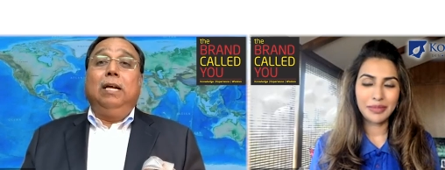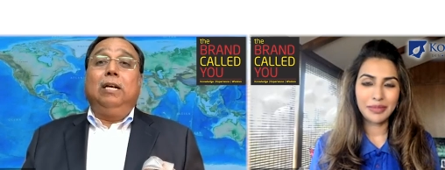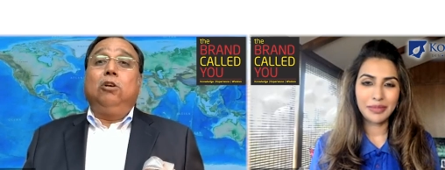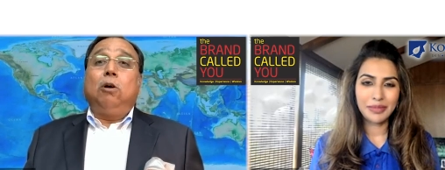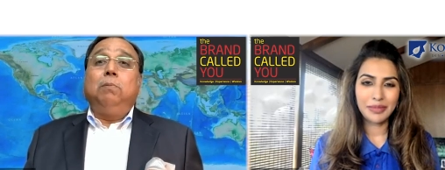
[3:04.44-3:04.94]

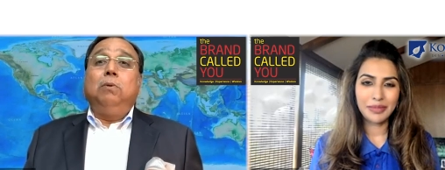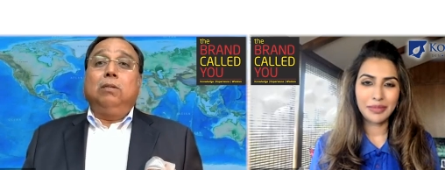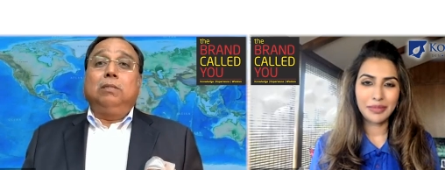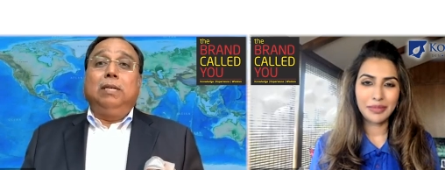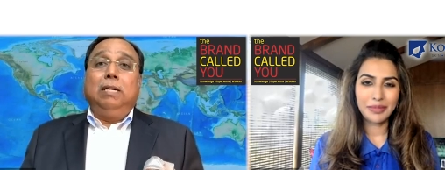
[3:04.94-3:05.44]
Speaker 1: a
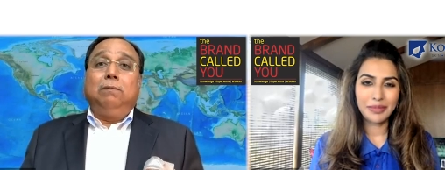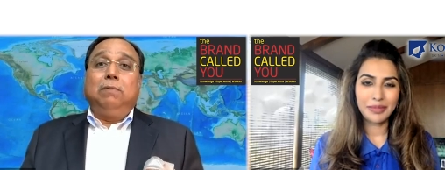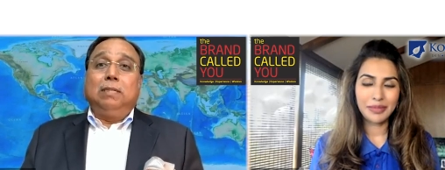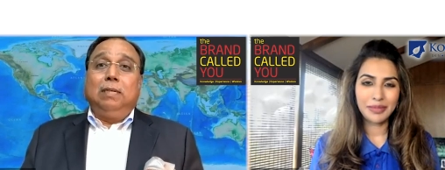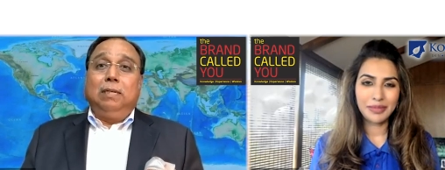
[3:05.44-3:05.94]
top-notch training
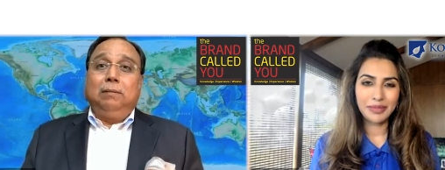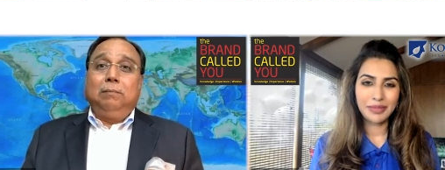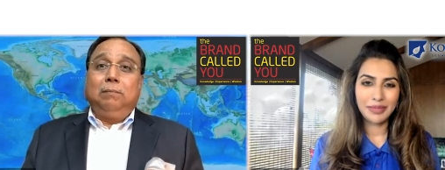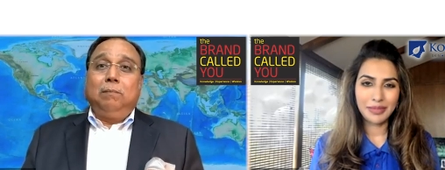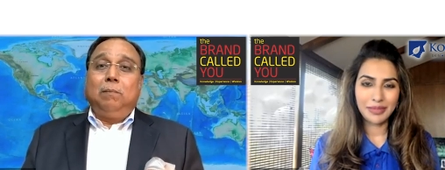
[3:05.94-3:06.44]
facility.
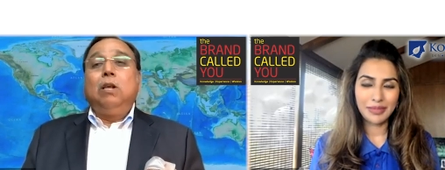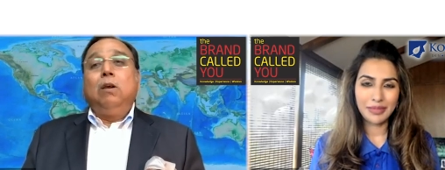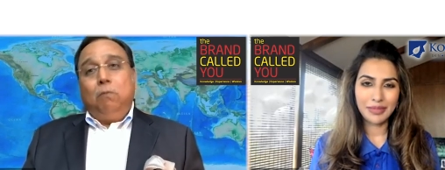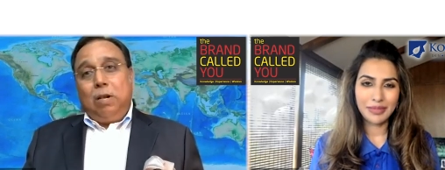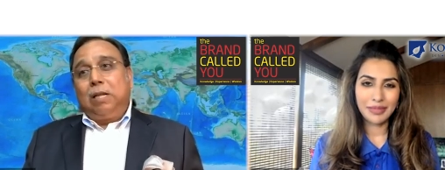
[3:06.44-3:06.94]

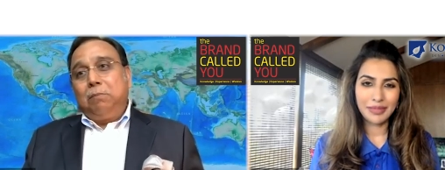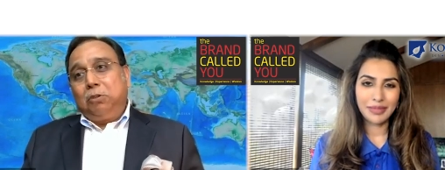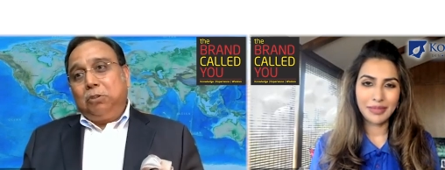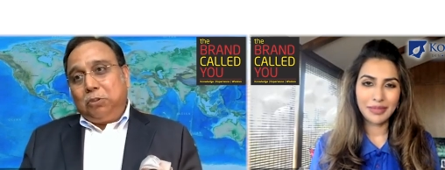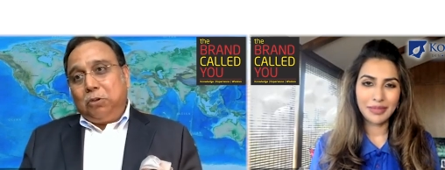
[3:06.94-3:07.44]

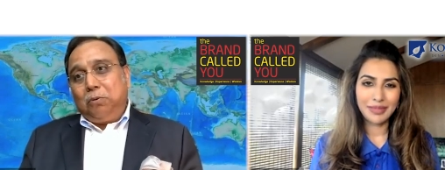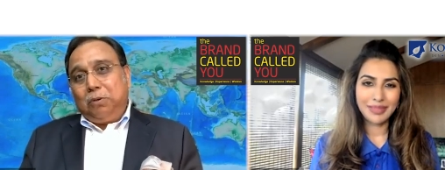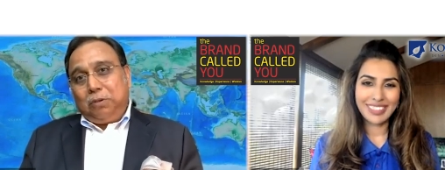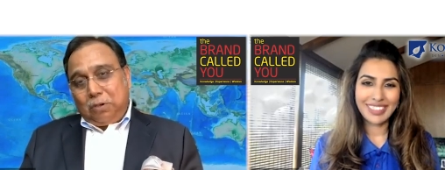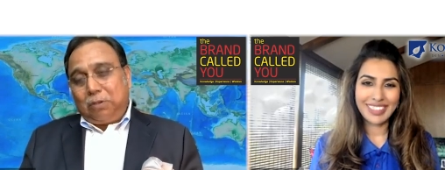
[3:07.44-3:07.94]
Welcome to the
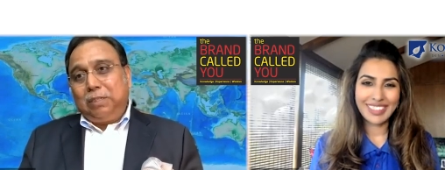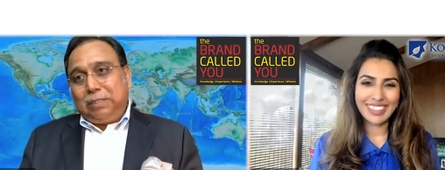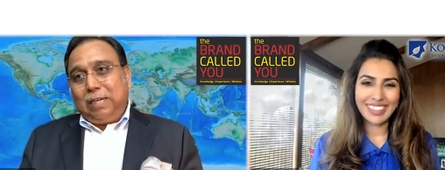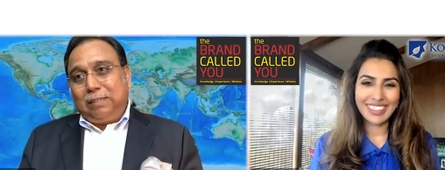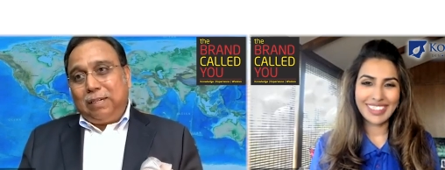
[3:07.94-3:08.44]
show, Dr.
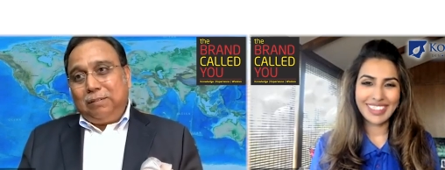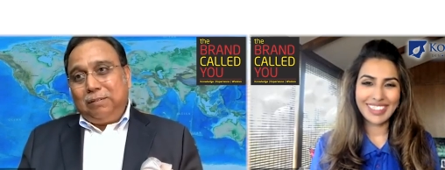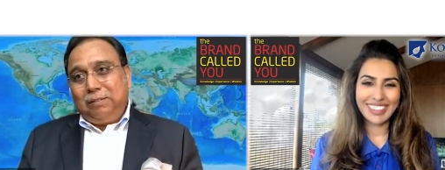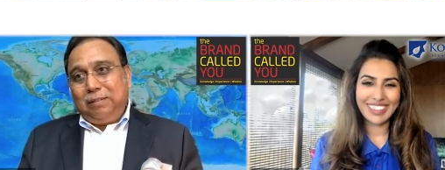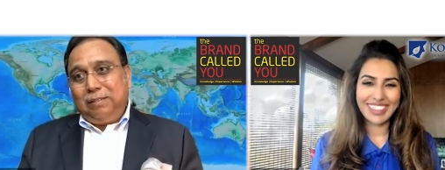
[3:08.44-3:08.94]
Chytra.
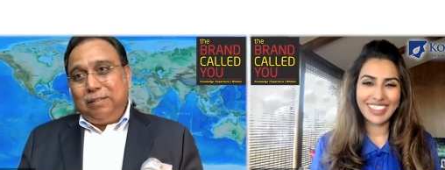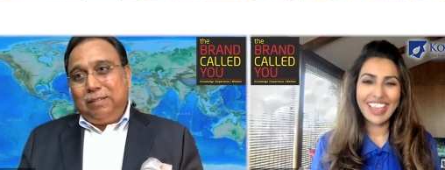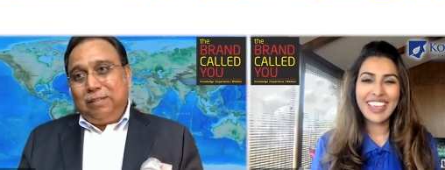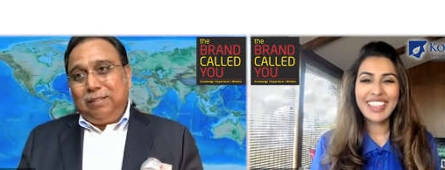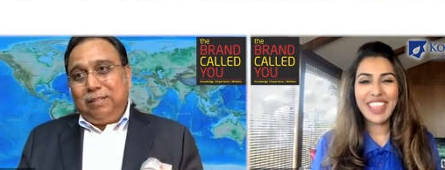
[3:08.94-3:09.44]

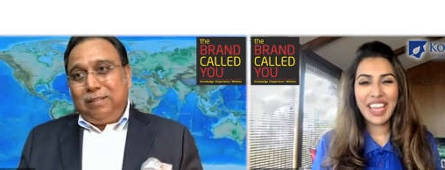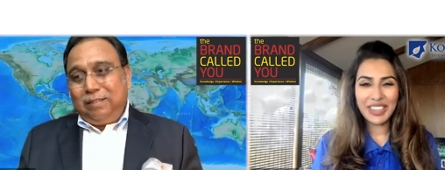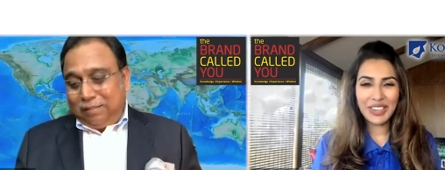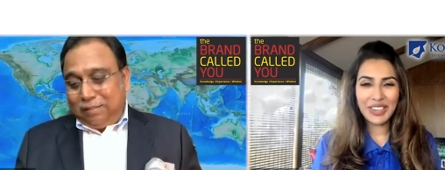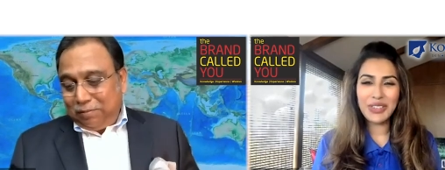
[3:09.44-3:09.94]

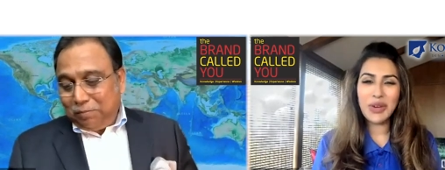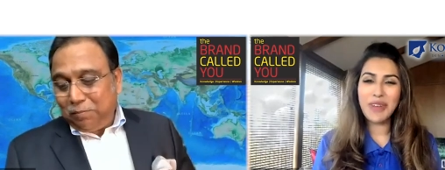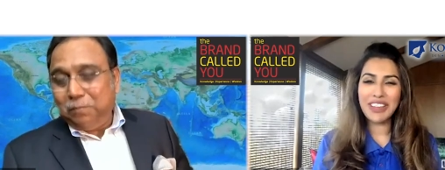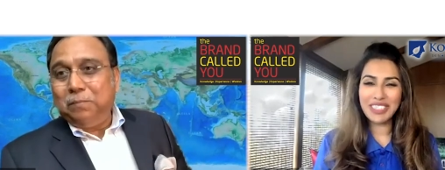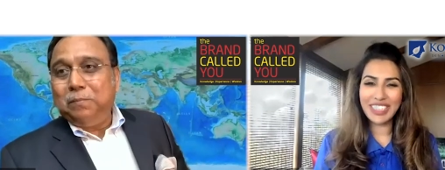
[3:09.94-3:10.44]
Speaker 2: Thank you so
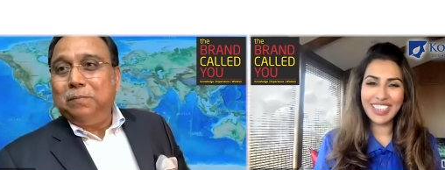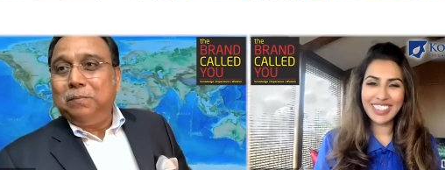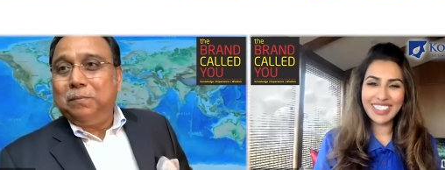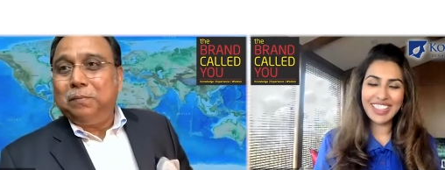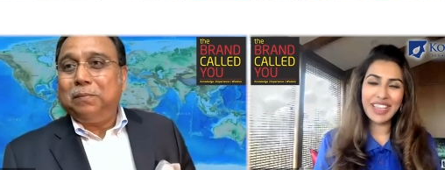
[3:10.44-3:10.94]
much,
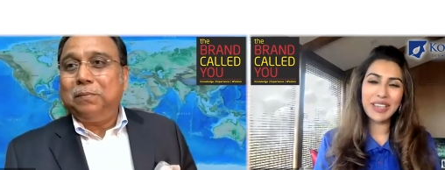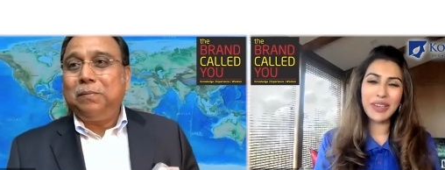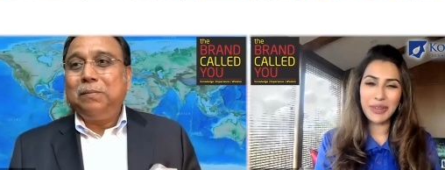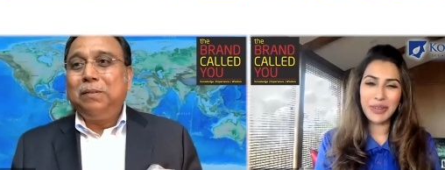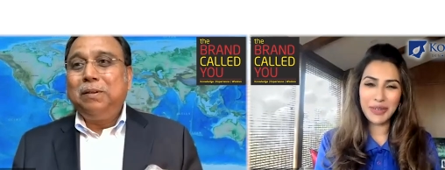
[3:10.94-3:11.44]
Yesh.
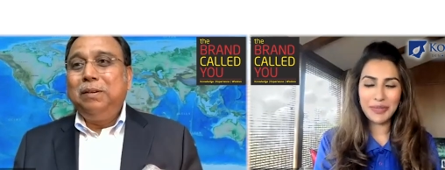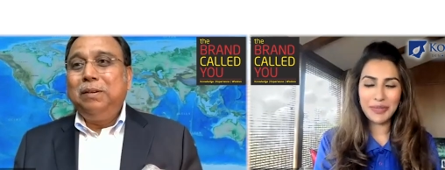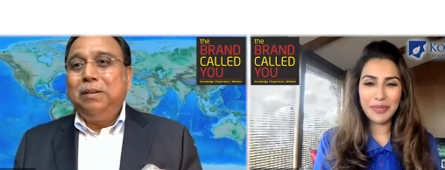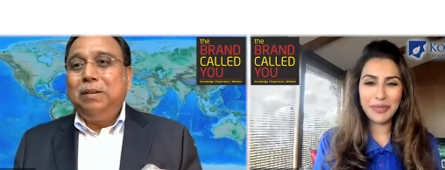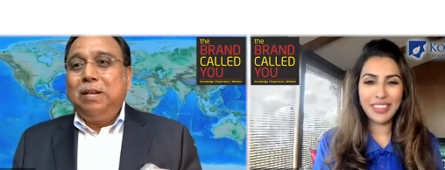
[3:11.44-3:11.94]
Thank you.
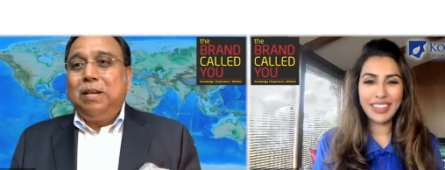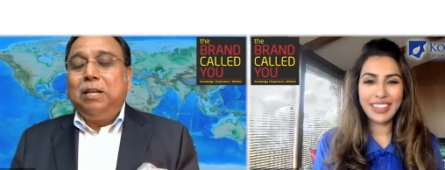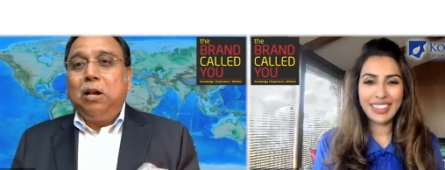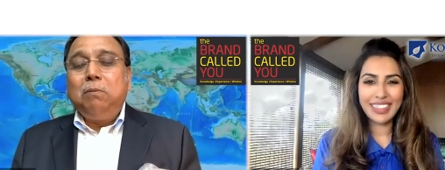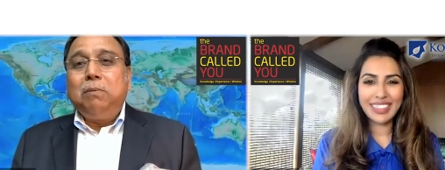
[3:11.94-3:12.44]

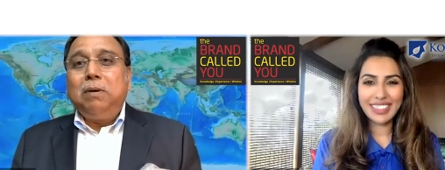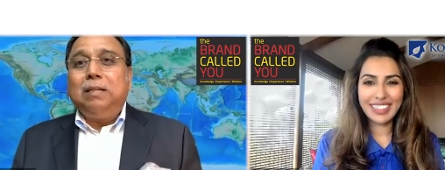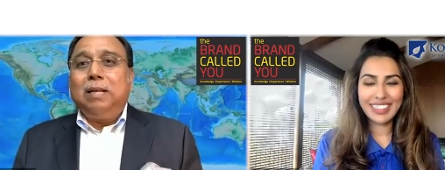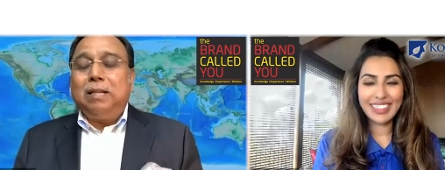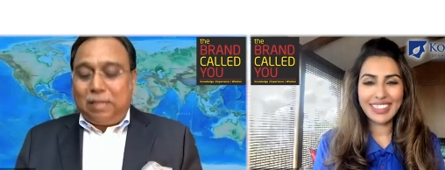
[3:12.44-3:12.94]
Speaker 1: You know,
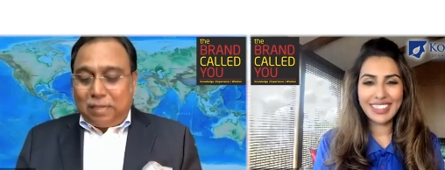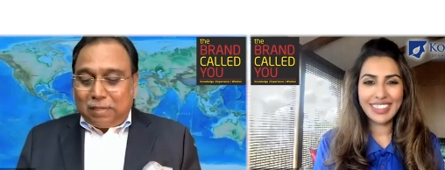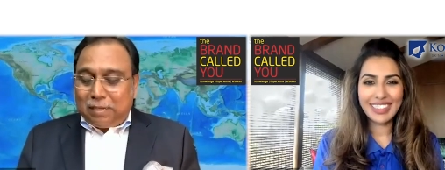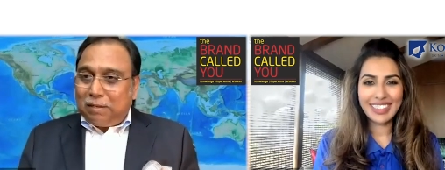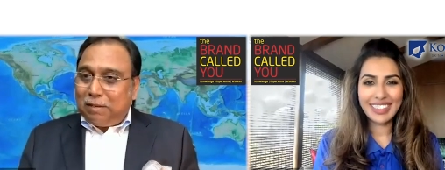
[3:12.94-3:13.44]

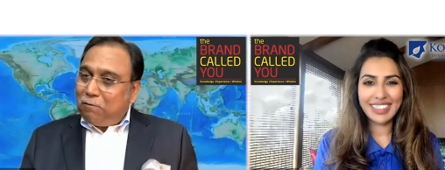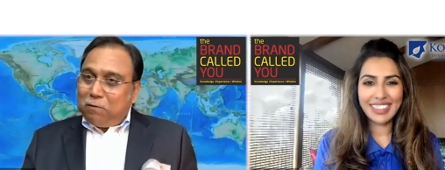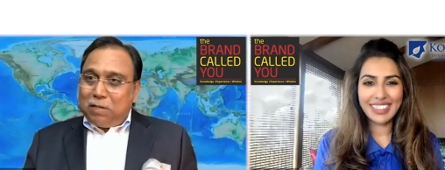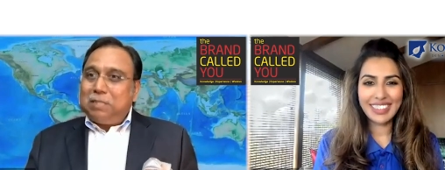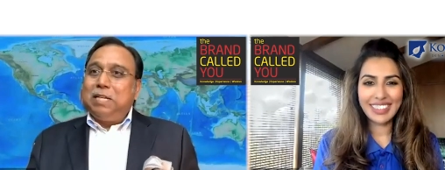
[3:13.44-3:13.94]

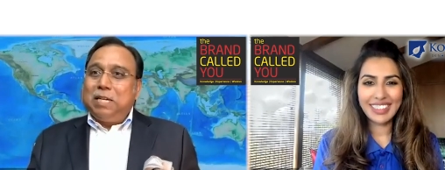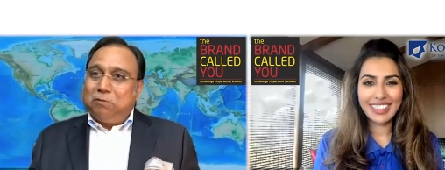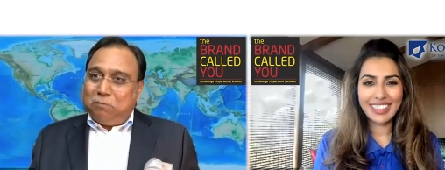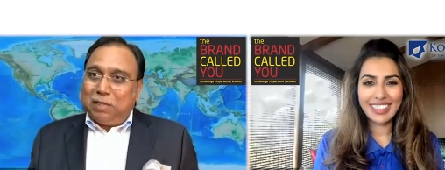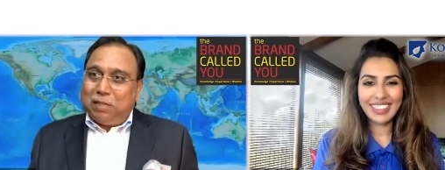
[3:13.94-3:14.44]
first
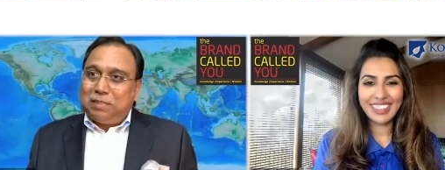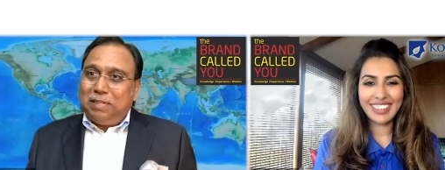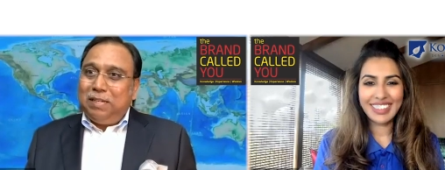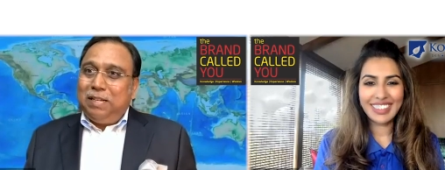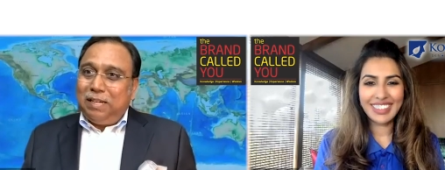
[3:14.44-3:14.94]
things
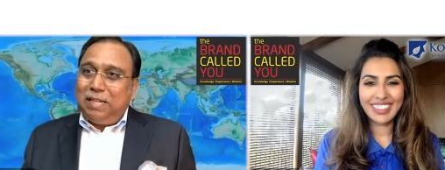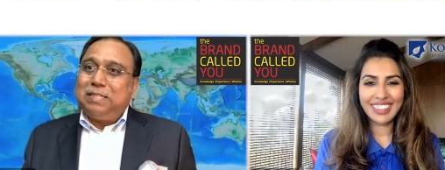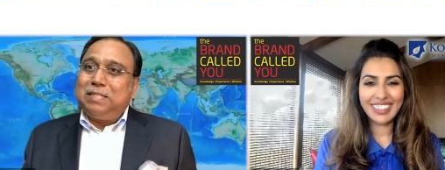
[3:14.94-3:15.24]
first, let's